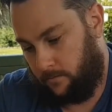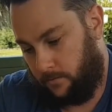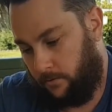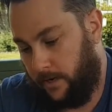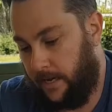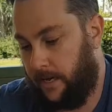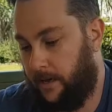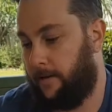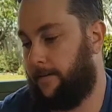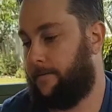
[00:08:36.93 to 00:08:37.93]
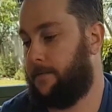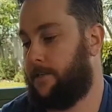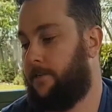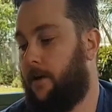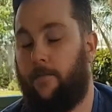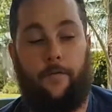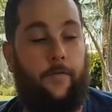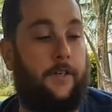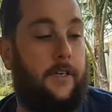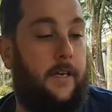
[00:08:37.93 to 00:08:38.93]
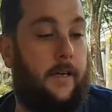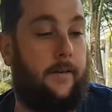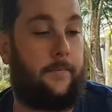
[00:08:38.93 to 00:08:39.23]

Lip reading: Grinny Gear Survival Fishing Kit.